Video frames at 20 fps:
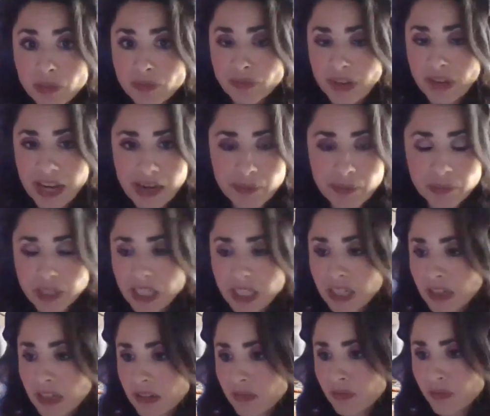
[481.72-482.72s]
family
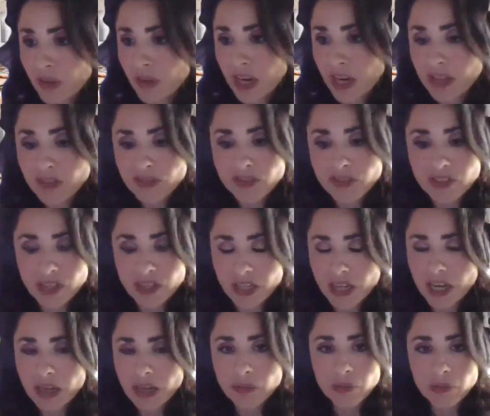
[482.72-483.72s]
and friends and
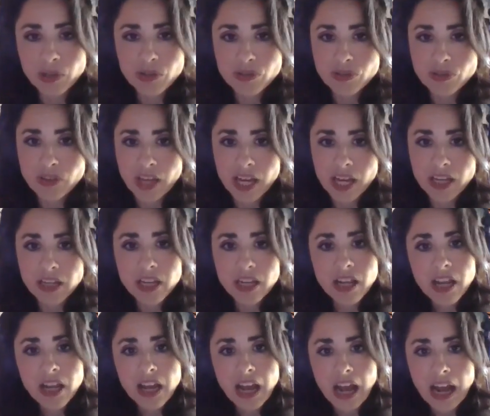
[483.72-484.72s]
neighbors, that
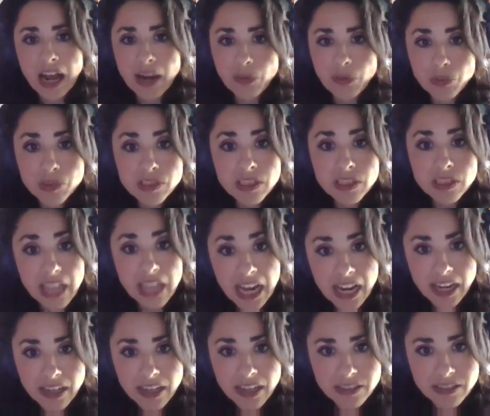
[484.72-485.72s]
I was
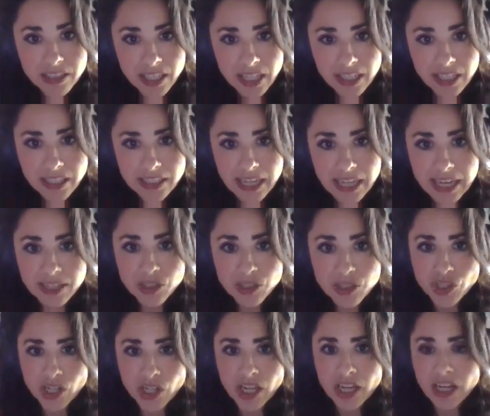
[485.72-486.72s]
lying to get
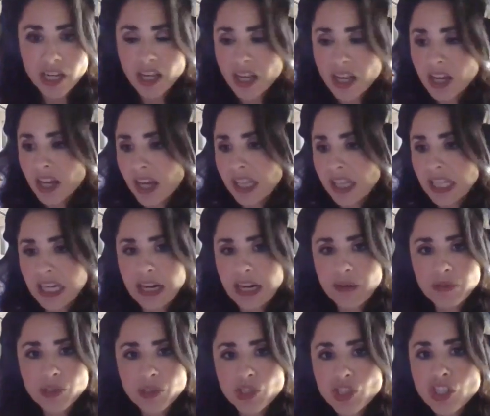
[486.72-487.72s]
attention and that I
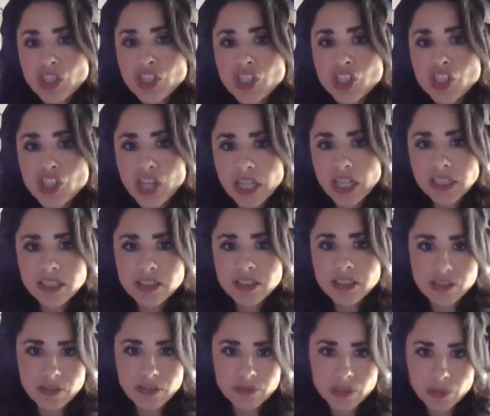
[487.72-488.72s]
was just jealous
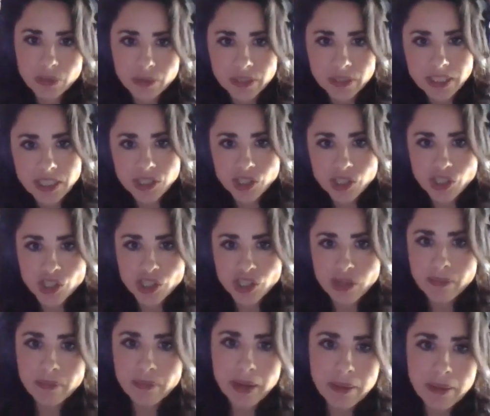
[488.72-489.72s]
of the
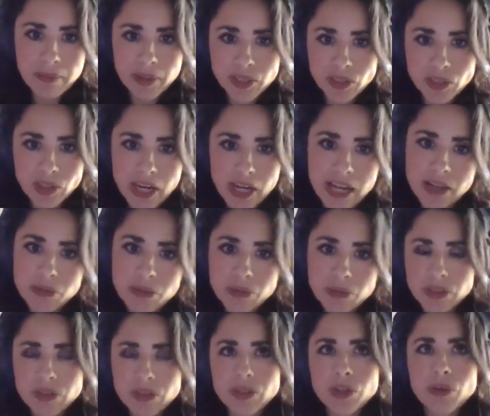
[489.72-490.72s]
relationship my mother had with
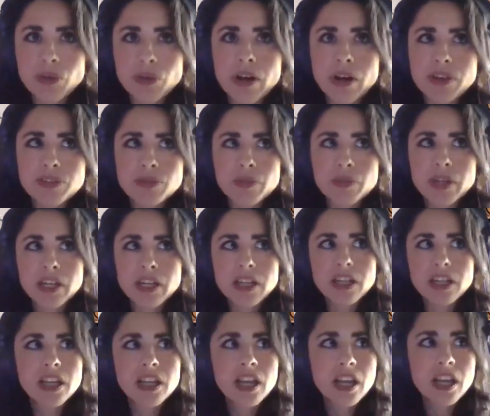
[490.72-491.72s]
her new husband.
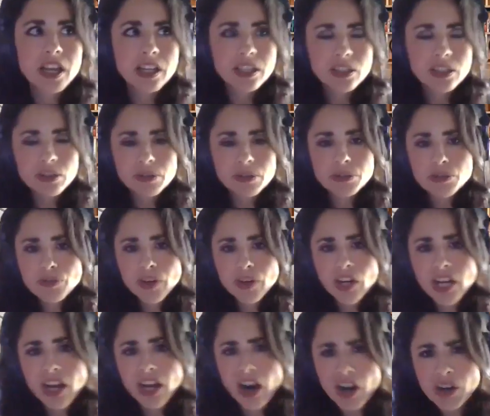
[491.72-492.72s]
And, it was
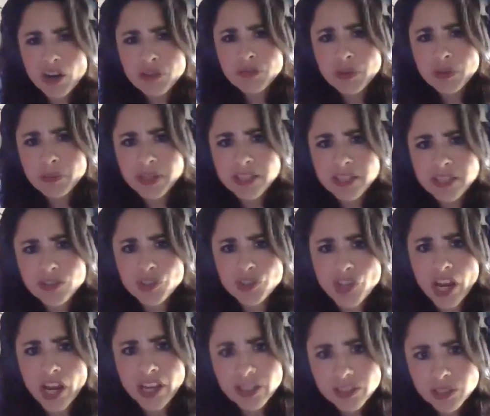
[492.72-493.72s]
very hard for me as a
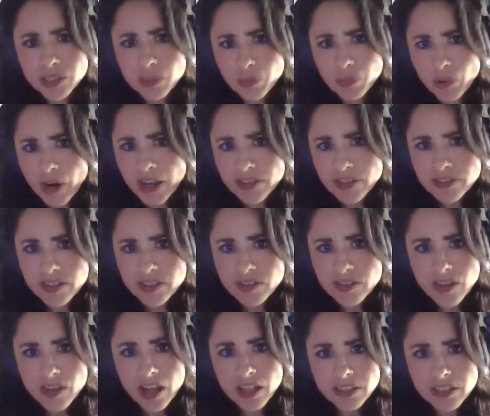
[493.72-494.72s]
child to process
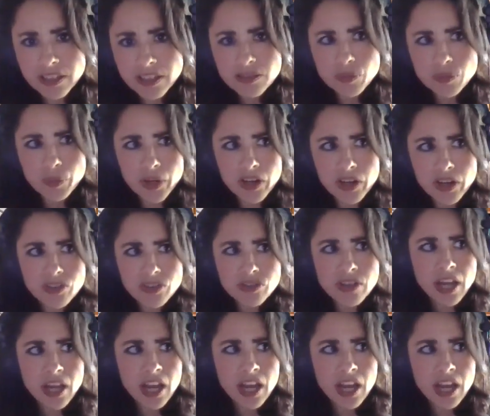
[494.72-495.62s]
all this because